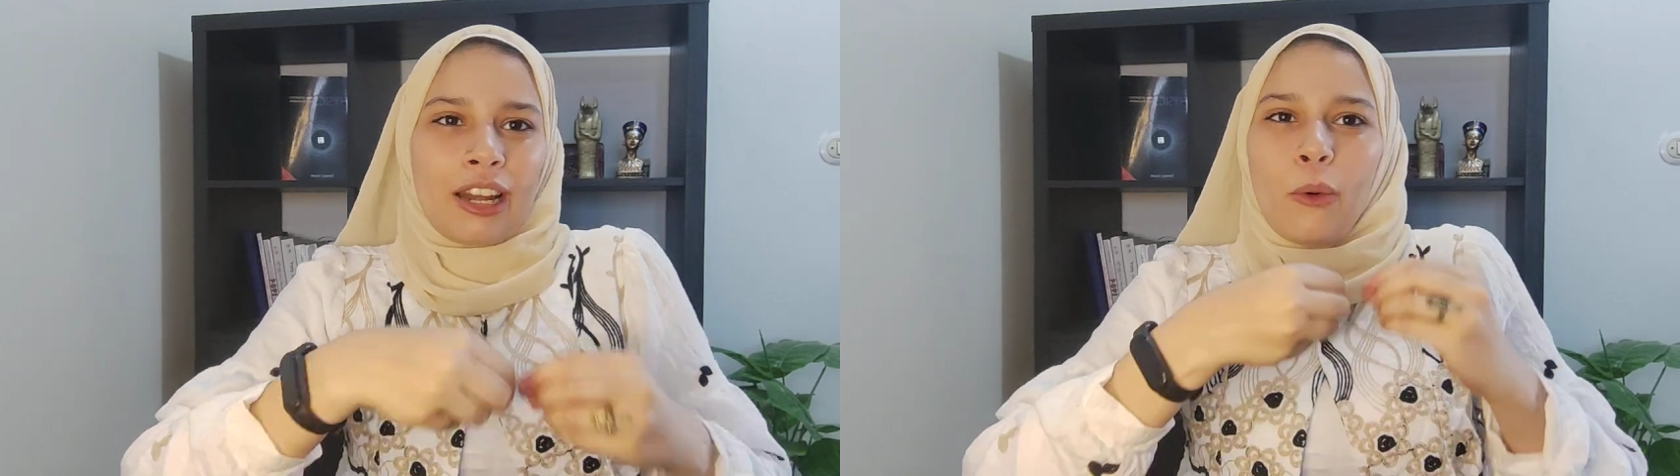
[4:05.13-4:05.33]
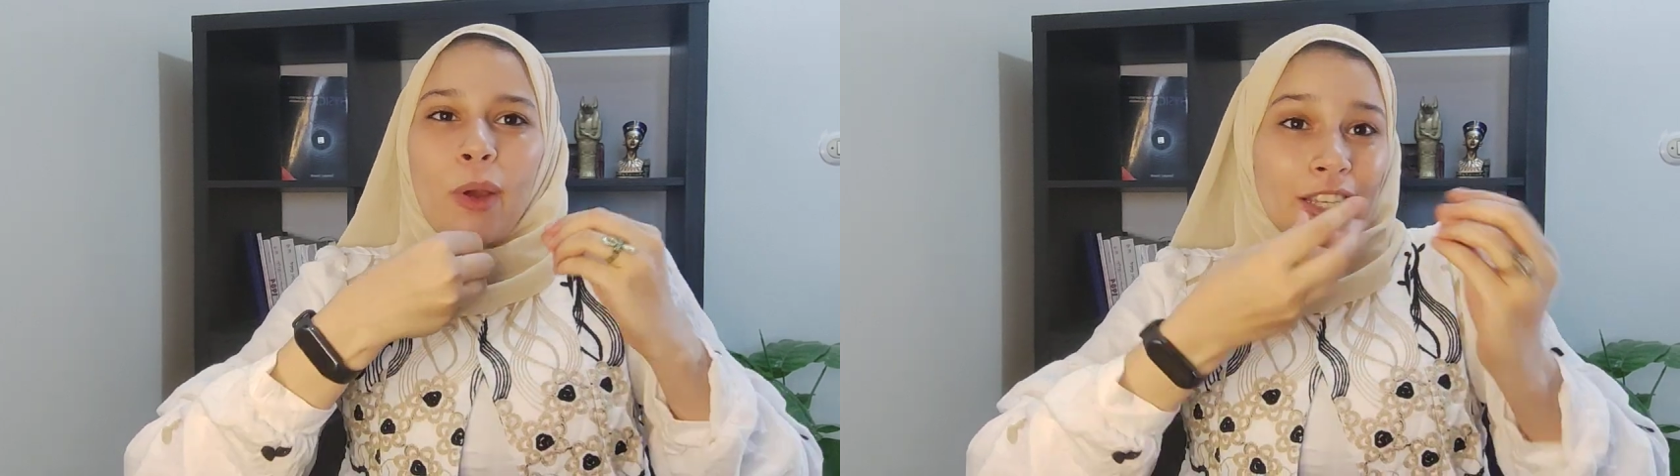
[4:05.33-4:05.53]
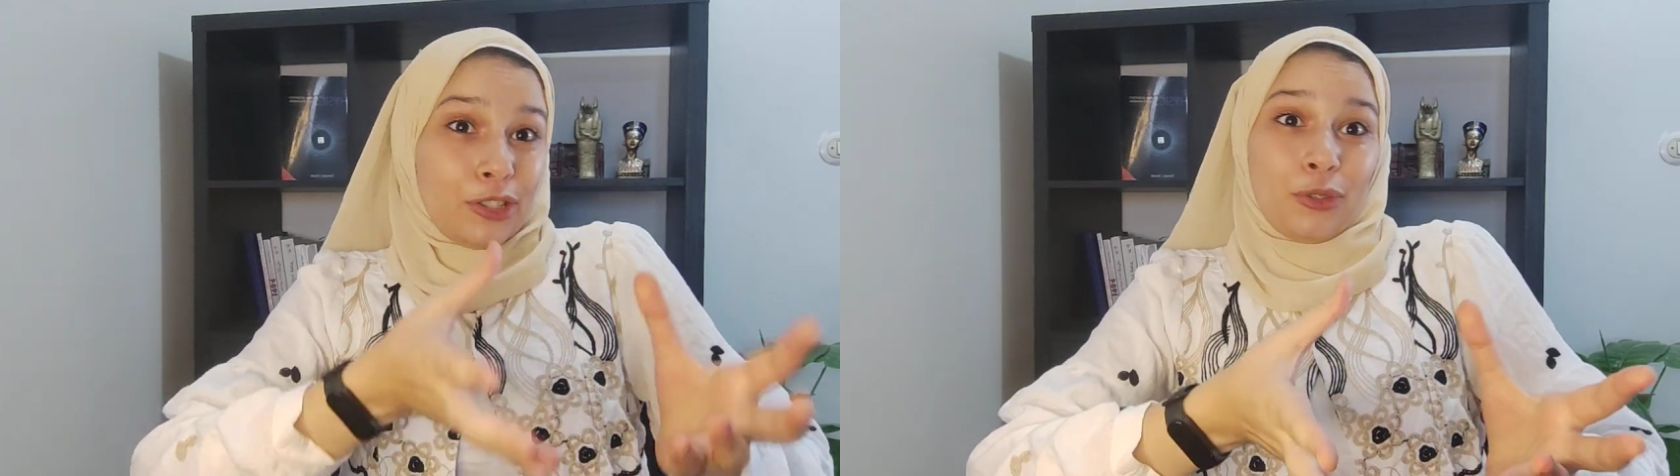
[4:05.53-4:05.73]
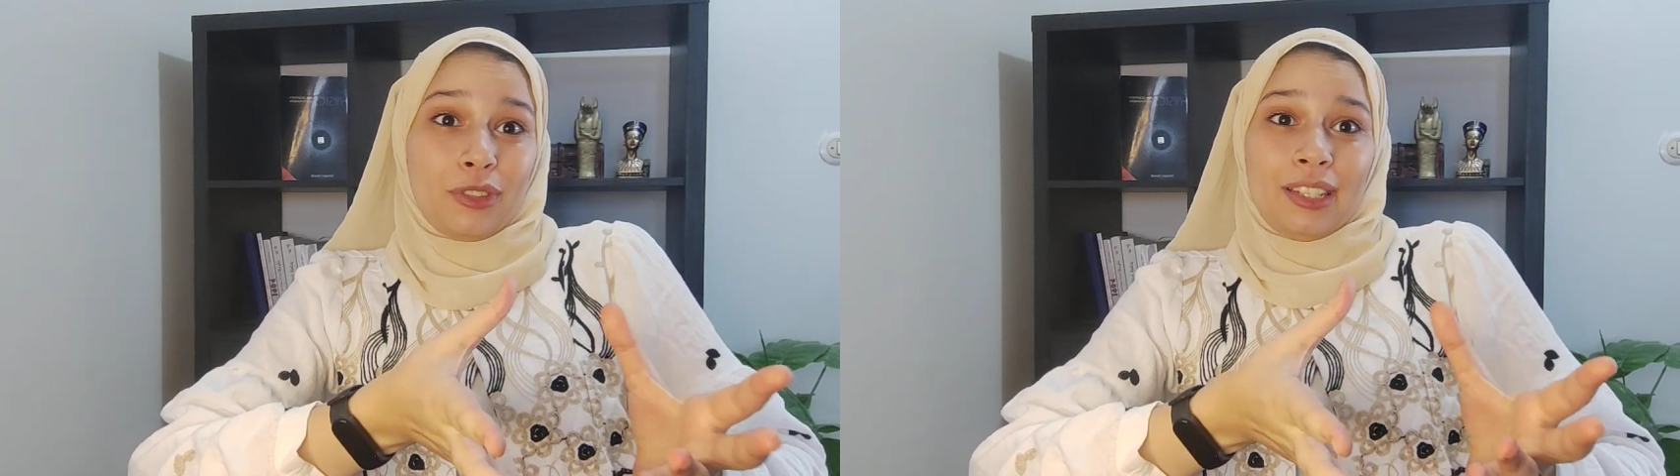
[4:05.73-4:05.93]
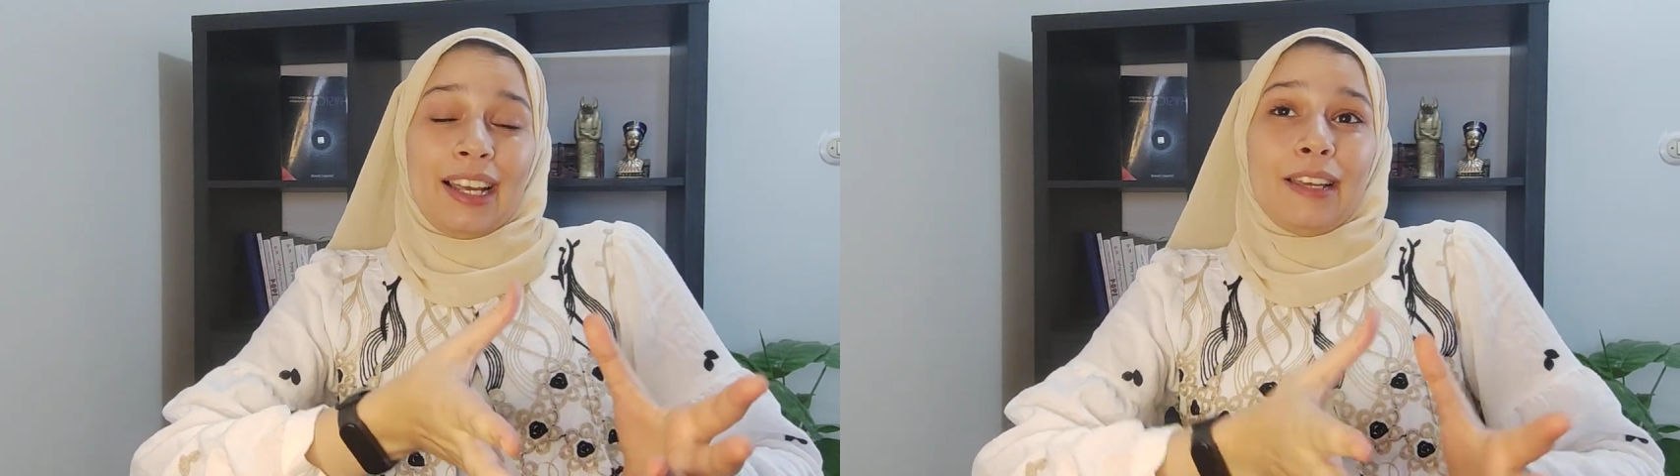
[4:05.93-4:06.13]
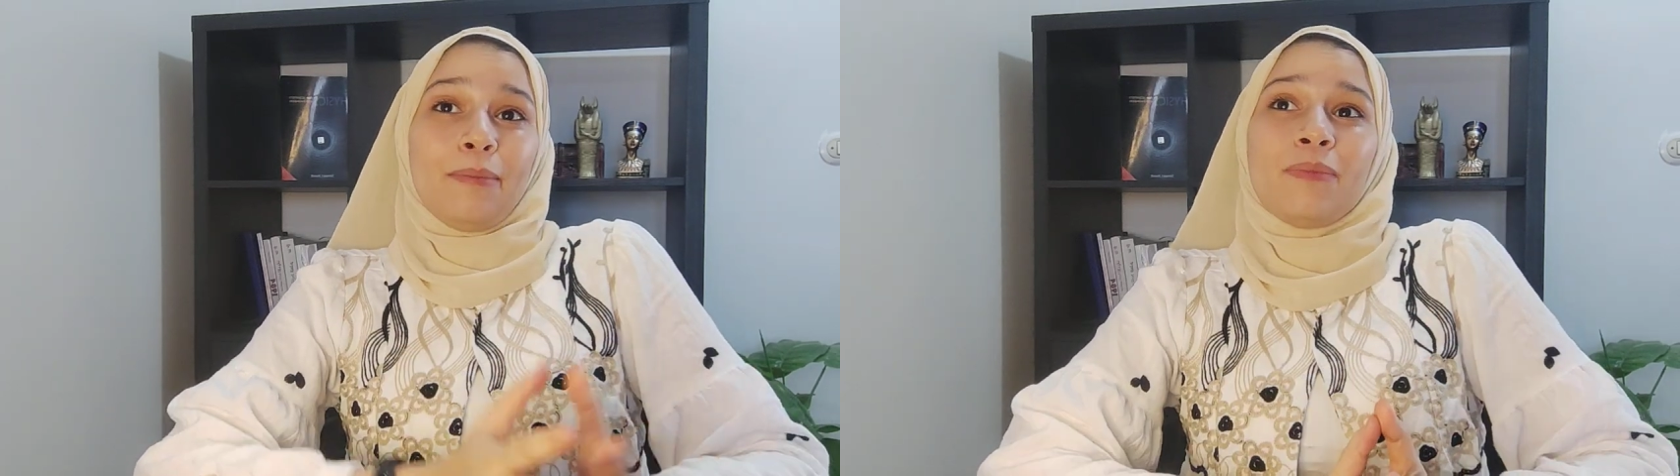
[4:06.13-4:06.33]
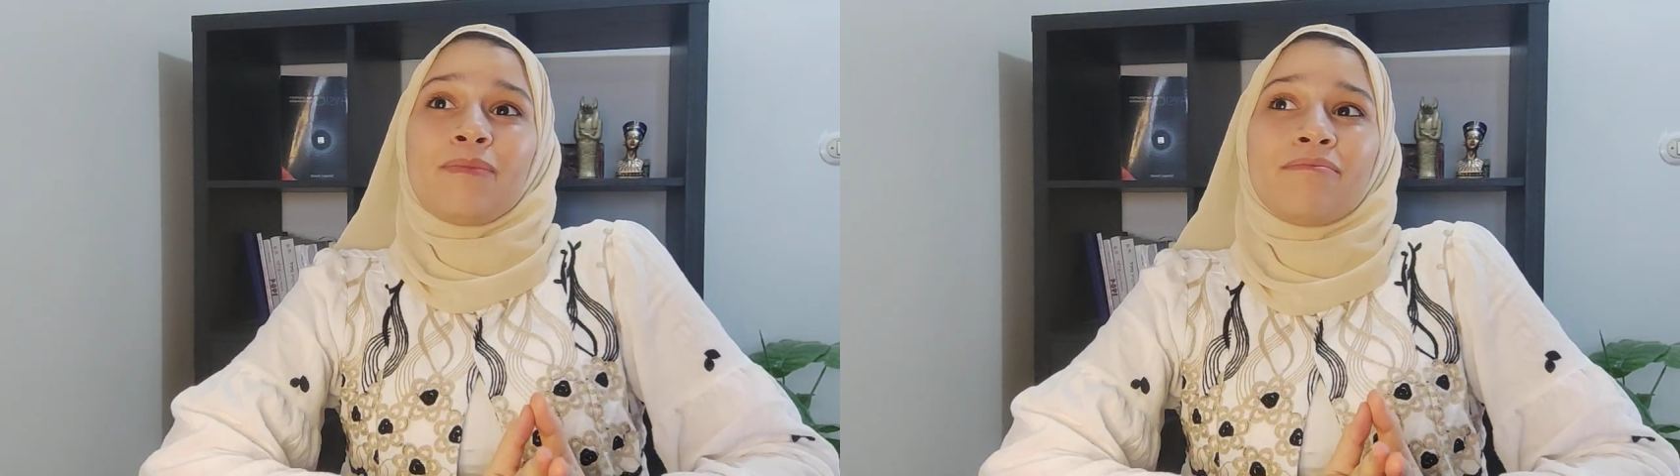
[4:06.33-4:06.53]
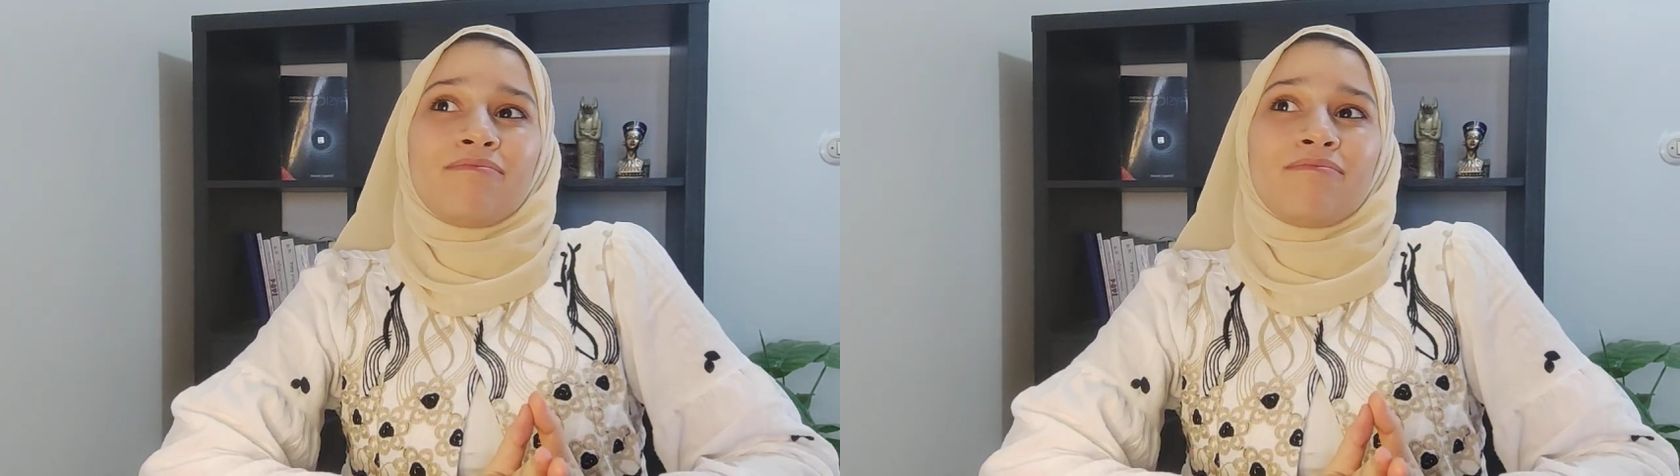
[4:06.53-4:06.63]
gonna waste your time.